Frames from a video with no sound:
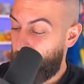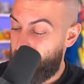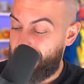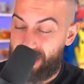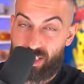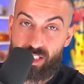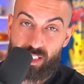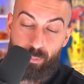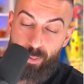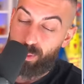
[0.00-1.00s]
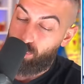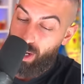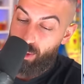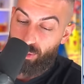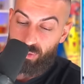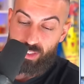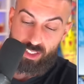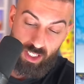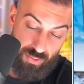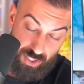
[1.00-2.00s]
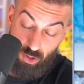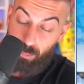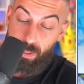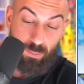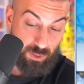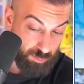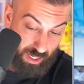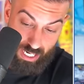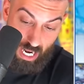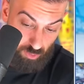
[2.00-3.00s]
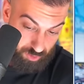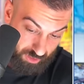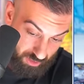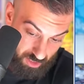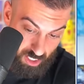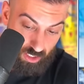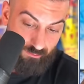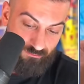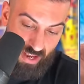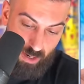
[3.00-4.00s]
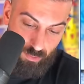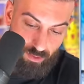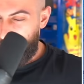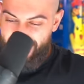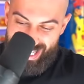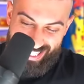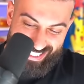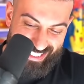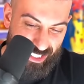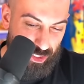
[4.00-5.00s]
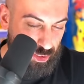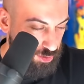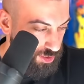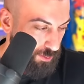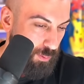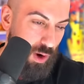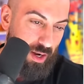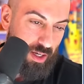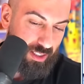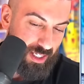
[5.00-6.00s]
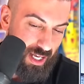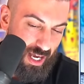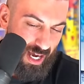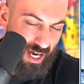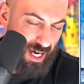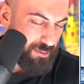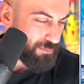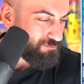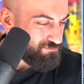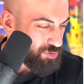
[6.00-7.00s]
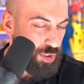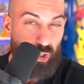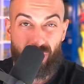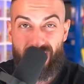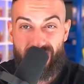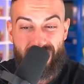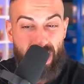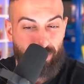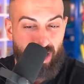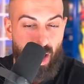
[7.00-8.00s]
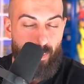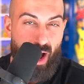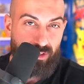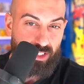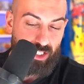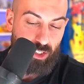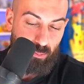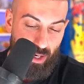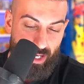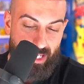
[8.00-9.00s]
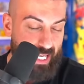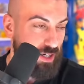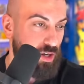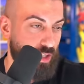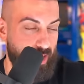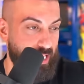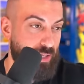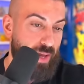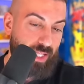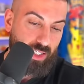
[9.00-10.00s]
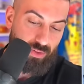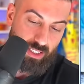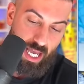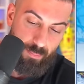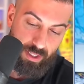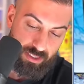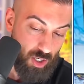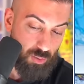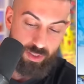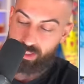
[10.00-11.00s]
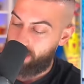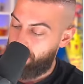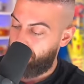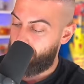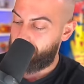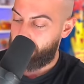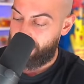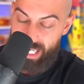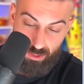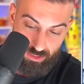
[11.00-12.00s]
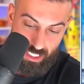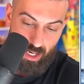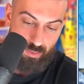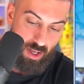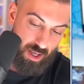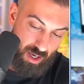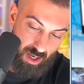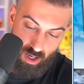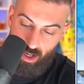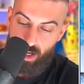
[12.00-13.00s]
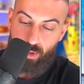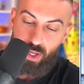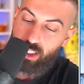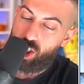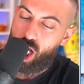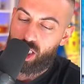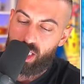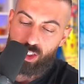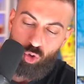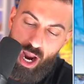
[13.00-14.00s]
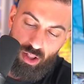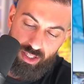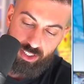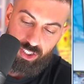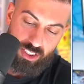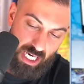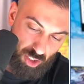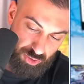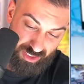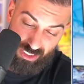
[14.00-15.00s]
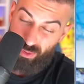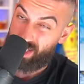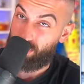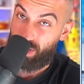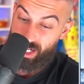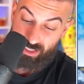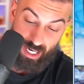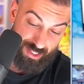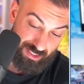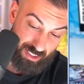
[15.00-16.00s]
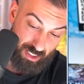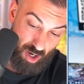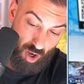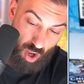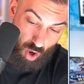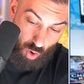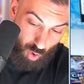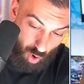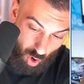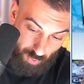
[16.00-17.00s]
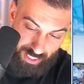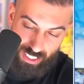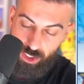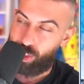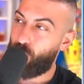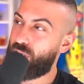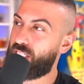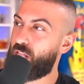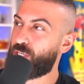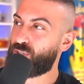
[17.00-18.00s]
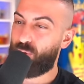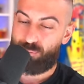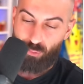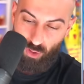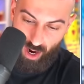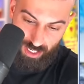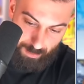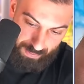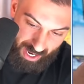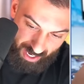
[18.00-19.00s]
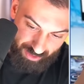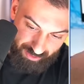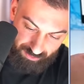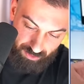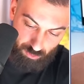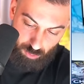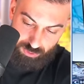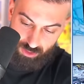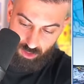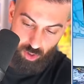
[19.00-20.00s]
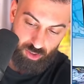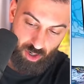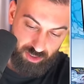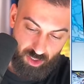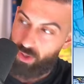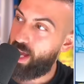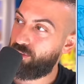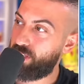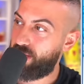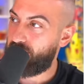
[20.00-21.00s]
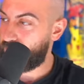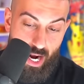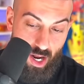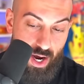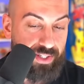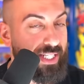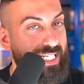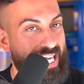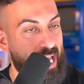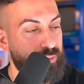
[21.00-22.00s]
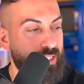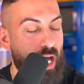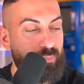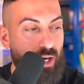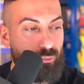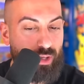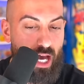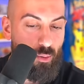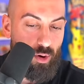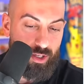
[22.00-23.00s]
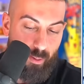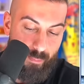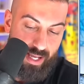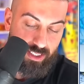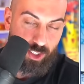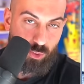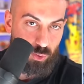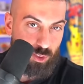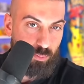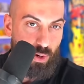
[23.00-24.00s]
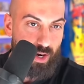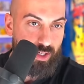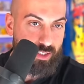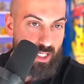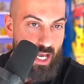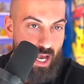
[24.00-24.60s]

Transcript: Which, to some people, is probably worth it. Up to other people, is probably not worth it. But Fable. But again, this is an exclusive product. So you can only get it at GameStop. Obviously, you can probably get it on, like, eBay and stuff like that. But it's not going to be the same price as GameStop. We got Ducklet, Growlithe, Shellos. Let's see if we can get some good hits out of this thing, though. Ooh, we got a Hisuian Electrode full art. Not bad. Whoops. Code card's going out right there. I don't know. I think GameStop definitely got one of the best exclusive products.